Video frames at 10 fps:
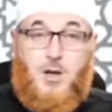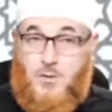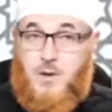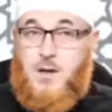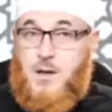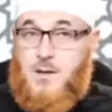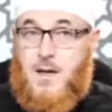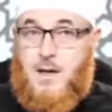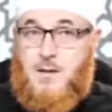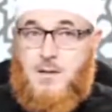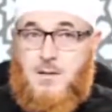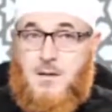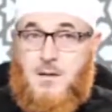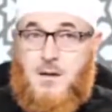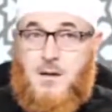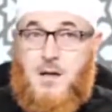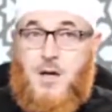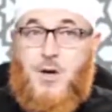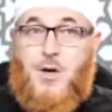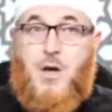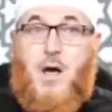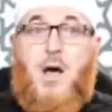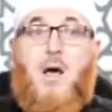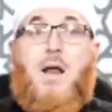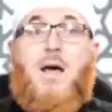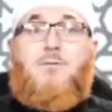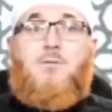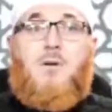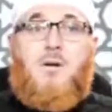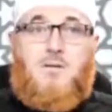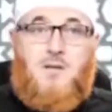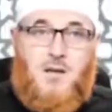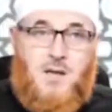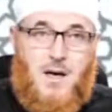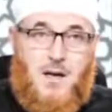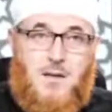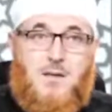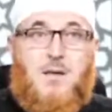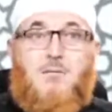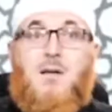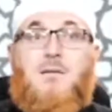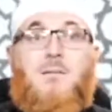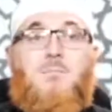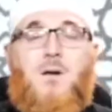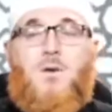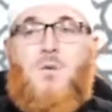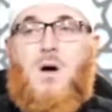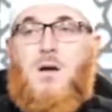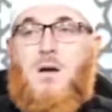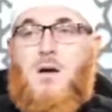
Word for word: You want to hear the hadith? And after I say the hadith, I will explain why.